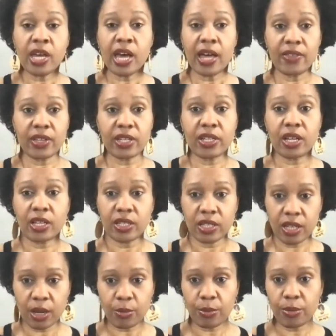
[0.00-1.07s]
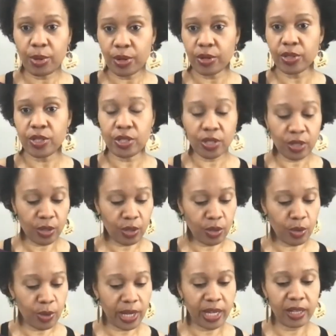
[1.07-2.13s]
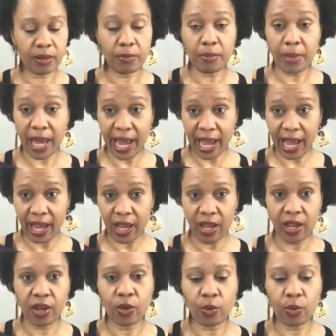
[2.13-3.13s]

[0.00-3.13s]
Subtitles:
And then number 2, in May,